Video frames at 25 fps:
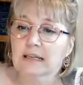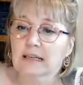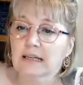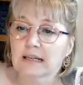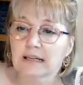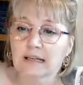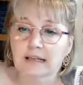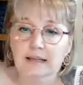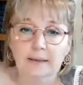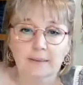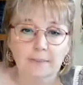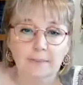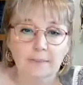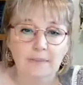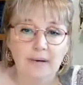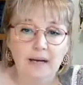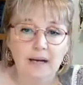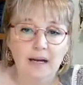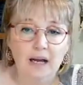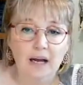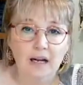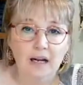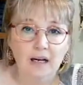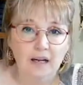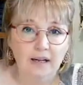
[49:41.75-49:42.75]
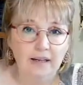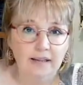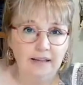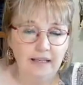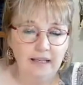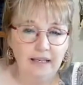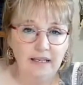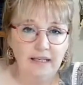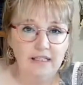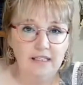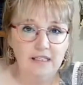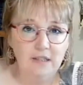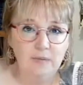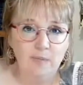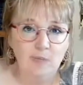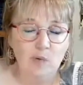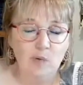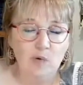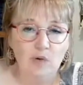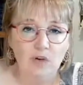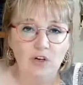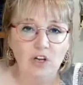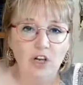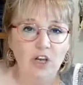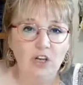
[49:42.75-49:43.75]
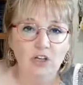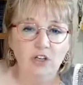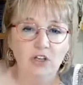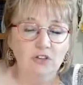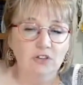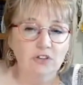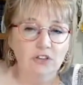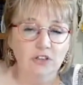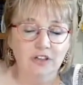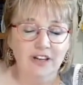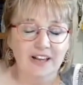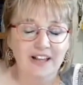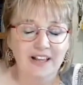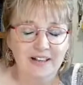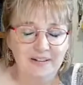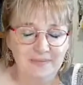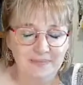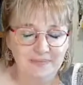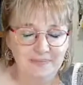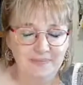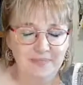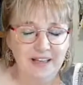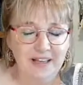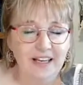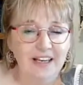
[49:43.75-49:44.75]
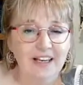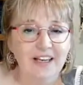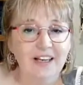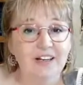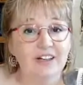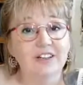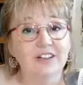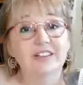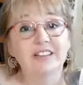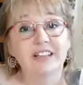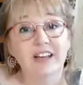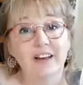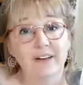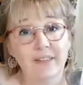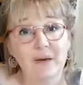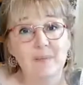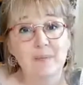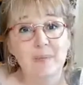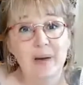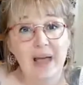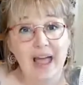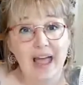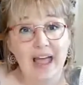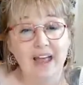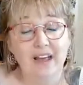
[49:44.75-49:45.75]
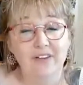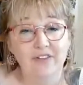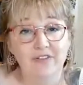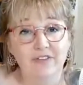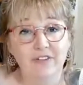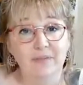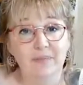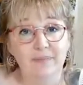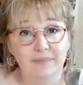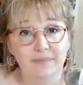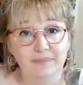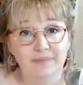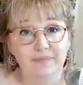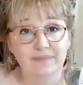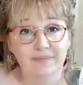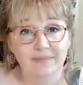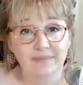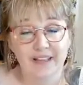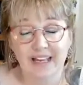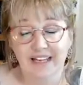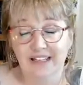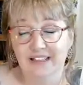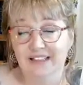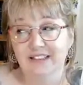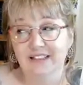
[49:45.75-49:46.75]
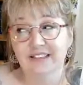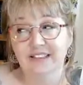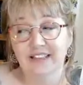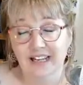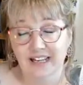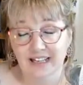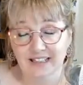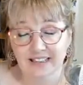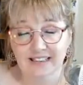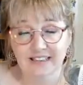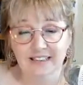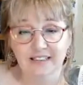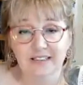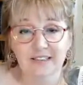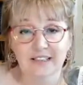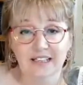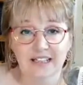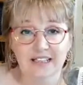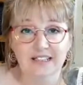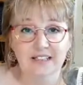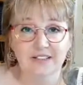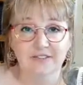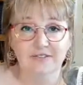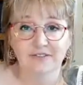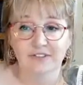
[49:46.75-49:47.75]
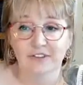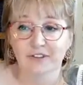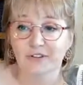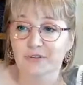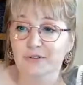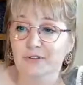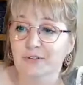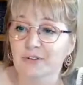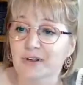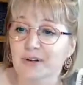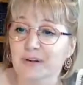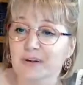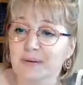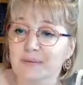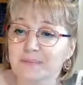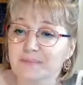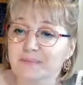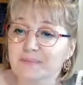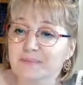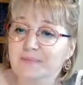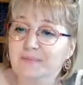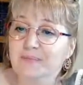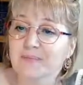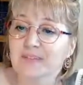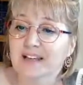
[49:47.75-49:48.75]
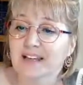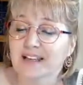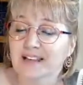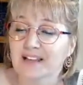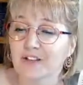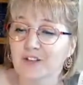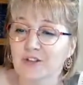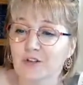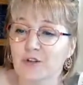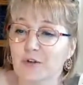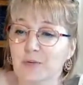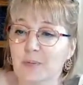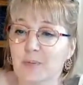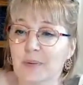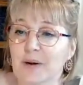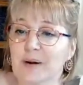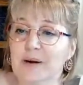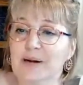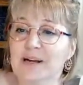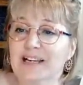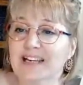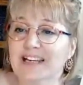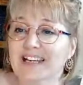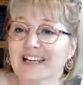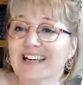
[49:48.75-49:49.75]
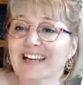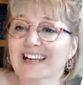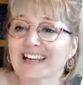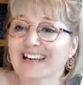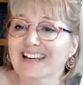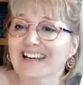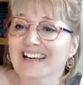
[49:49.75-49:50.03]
And I think it's important. You don't. Can you tell they're back from there? Yes, that's the front door going and the dog barking.